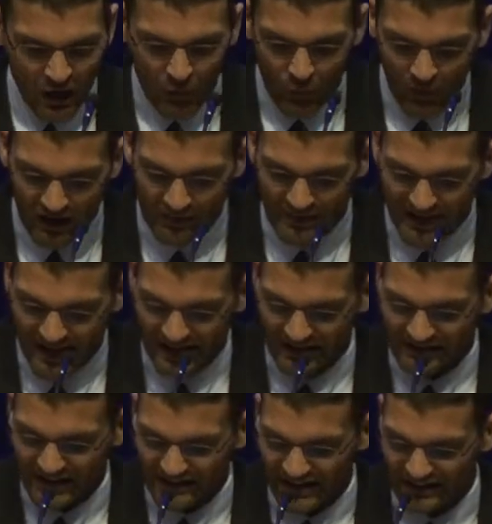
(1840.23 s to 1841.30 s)
quantum mechanics
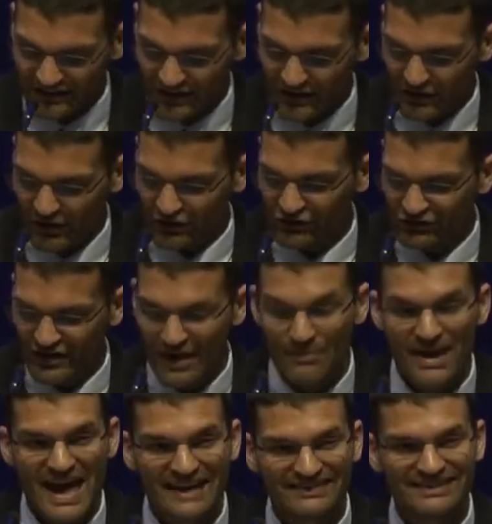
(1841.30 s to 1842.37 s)
dictates that there are some
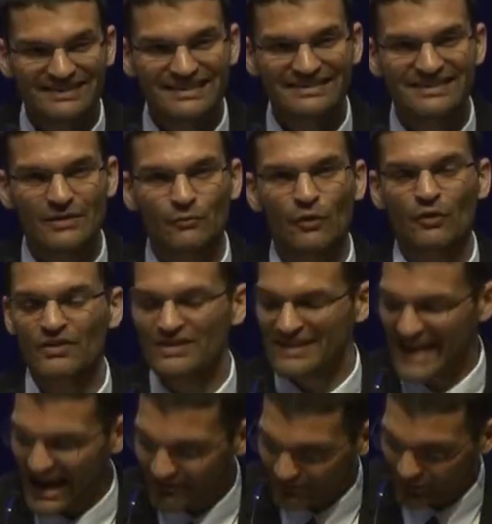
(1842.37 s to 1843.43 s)
entities that will
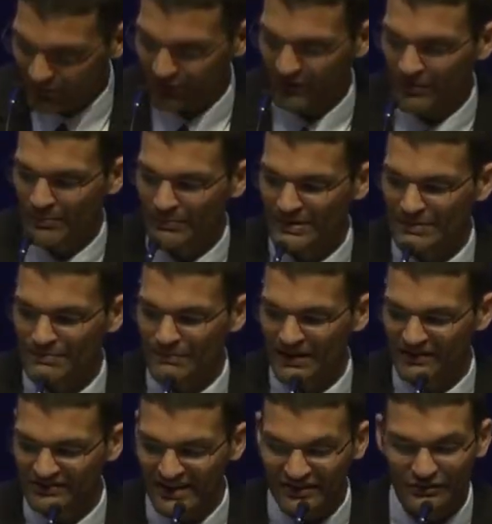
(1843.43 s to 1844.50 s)
never be
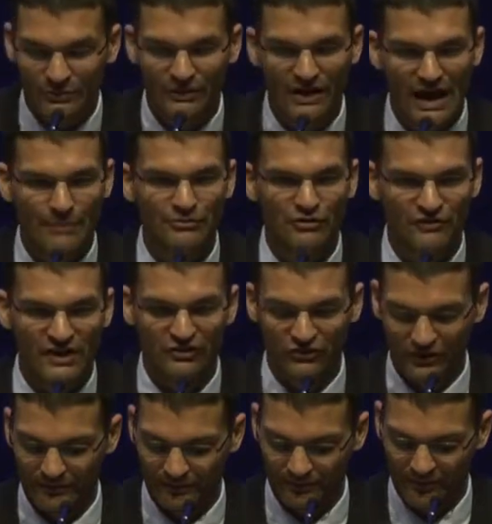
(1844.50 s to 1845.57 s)
accessible to
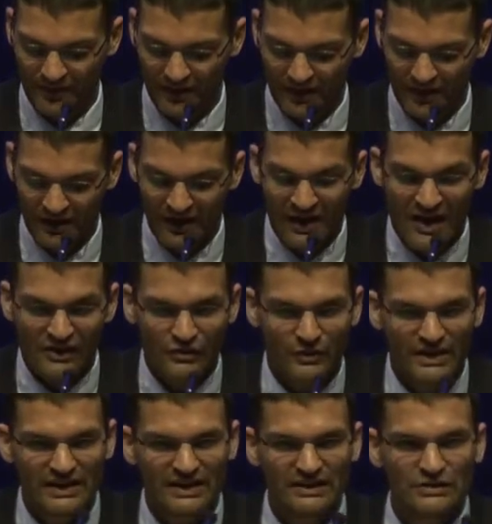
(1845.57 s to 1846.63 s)
observation. So,
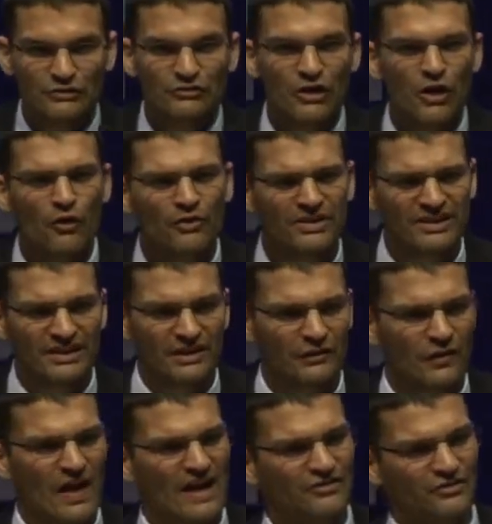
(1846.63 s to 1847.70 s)
in a Newtonian, a
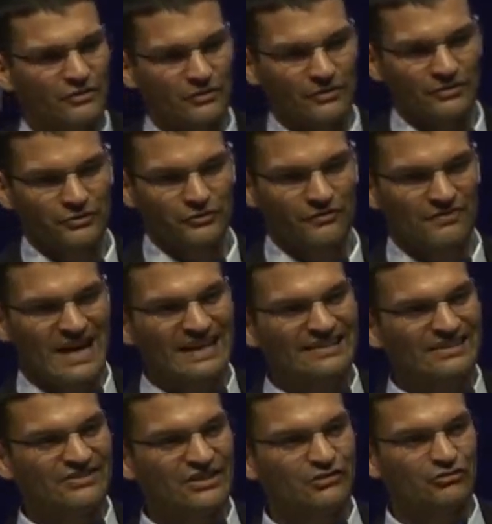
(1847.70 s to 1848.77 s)
classical sort of
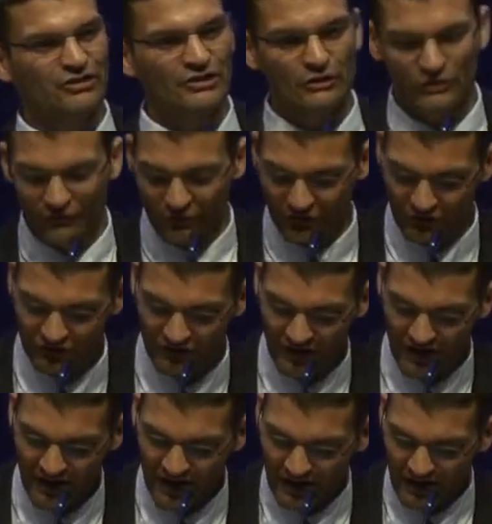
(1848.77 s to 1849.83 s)
19th century universe,
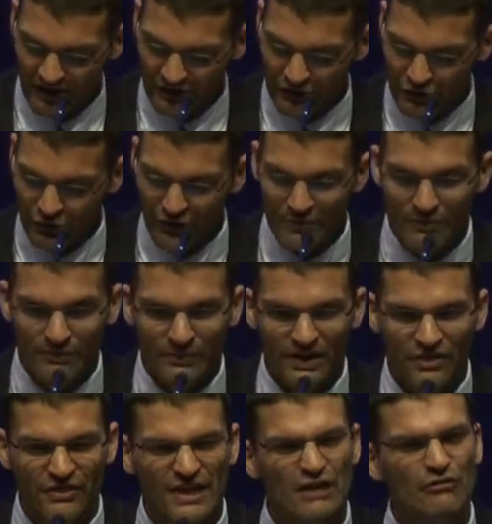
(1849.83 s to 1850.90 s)
you could
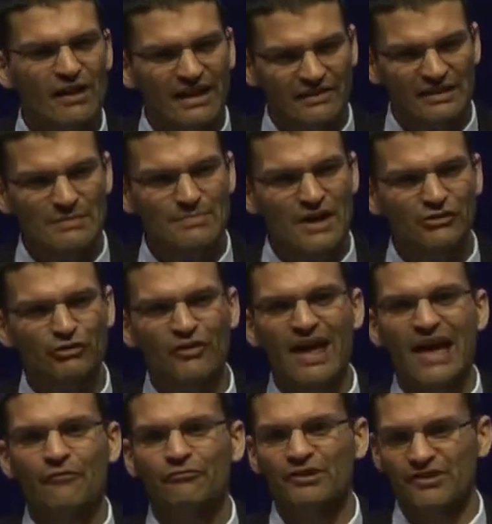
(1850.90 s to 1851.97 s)
theoretically measure
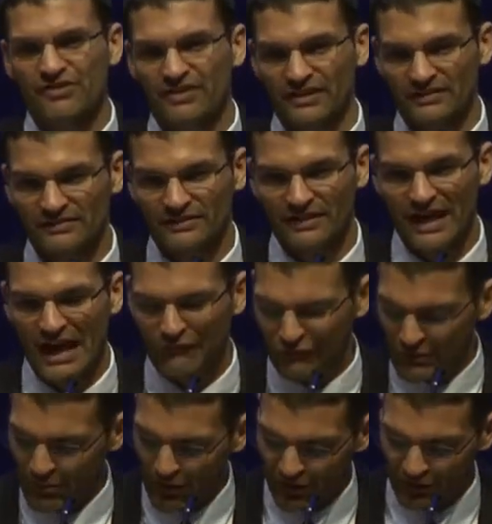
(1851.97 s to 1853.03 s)
everything
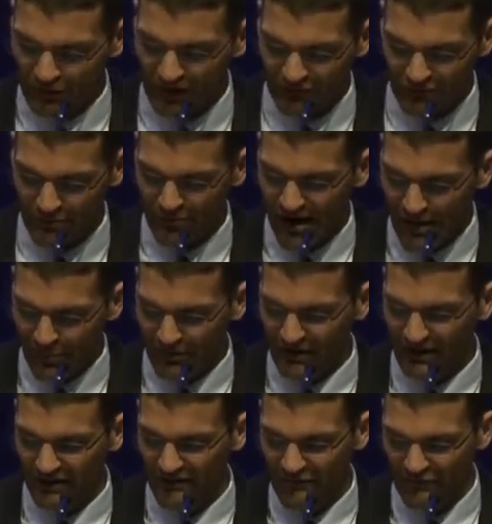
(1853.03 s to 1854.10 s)
every particle, every
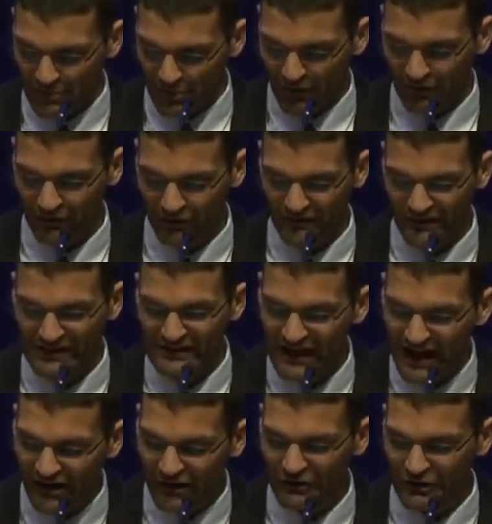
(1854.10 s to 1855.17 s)
property of every particle in the
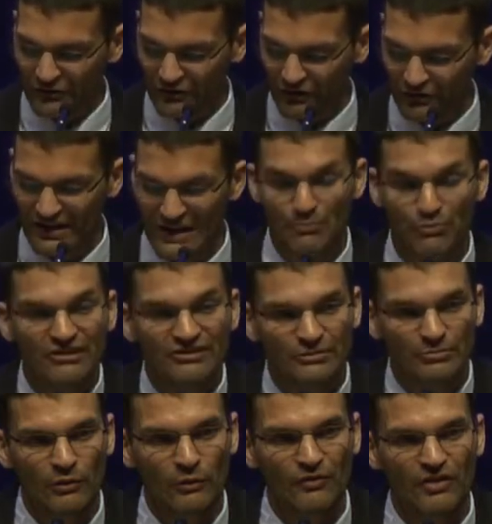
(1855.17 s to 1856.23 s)
entire universe, in
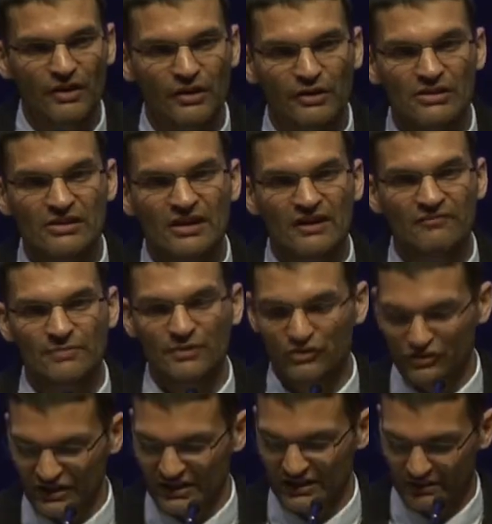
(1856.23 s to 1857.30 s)
principle, with a good enough
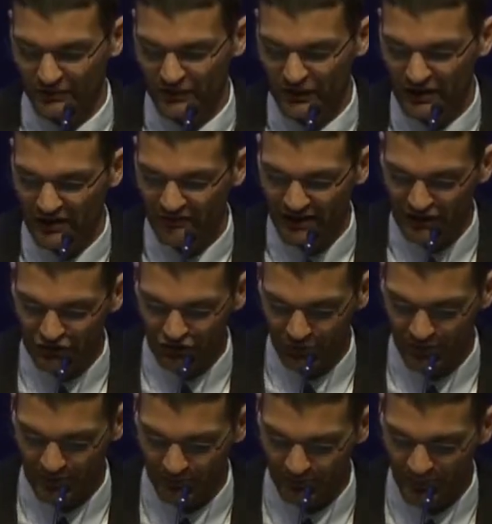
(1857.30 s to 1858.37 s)
machine, with a good enough
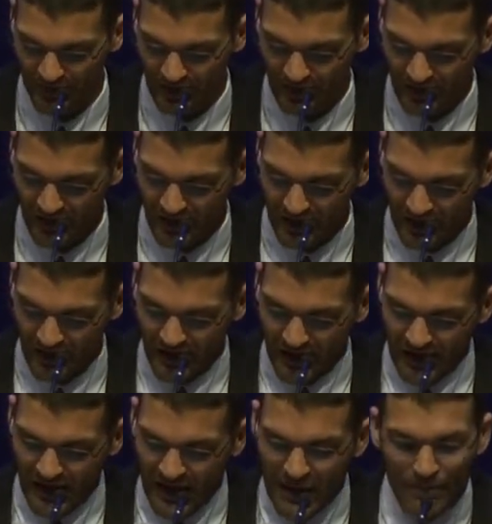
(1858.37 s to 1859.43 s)
instrument.
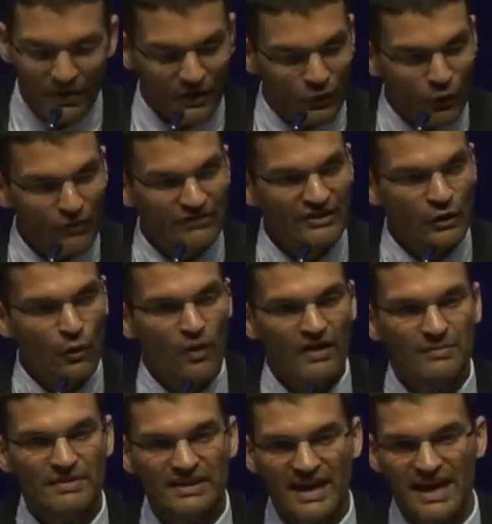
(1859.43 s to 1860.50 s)
But according to
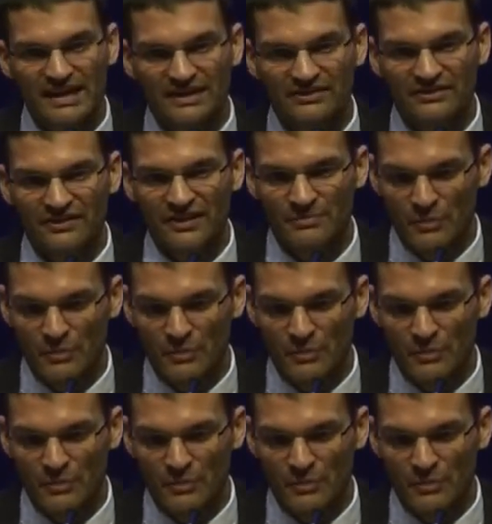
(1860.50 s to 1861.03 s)
quantum mechanics, the